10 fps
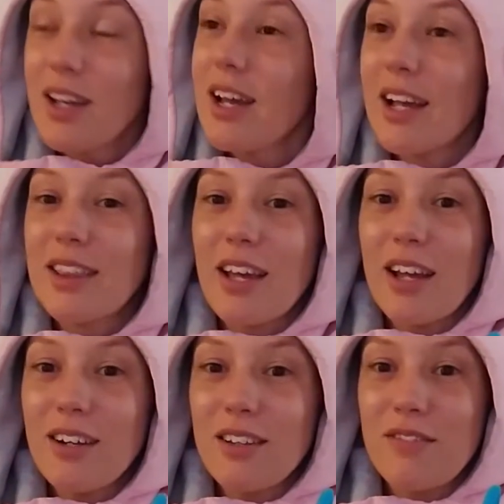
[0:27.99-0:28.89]
at the
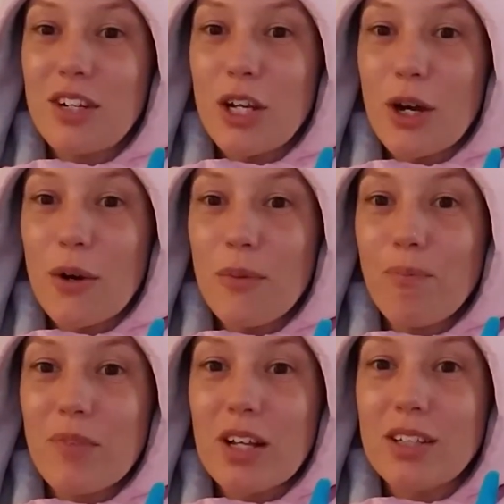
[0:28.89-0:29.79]
end of the video,
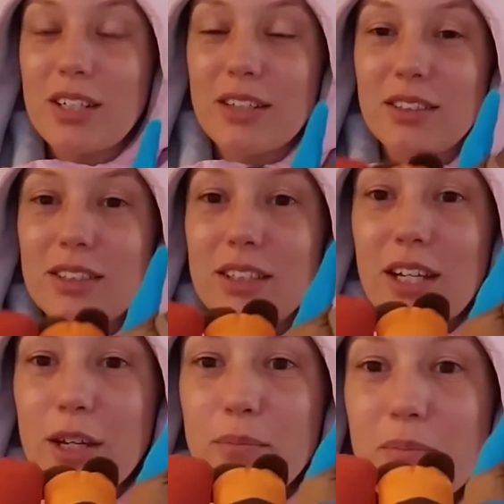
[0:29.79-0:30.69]
I'll announce the
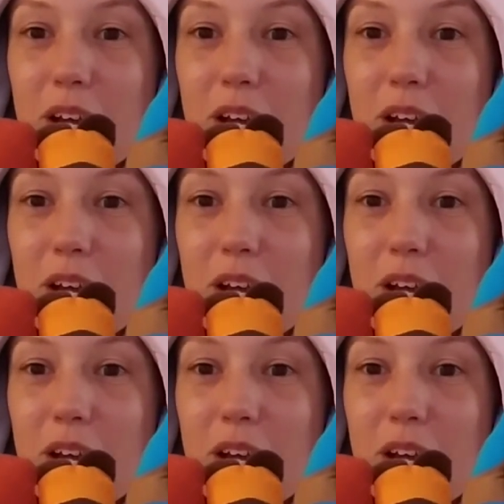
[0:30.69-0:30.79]
name,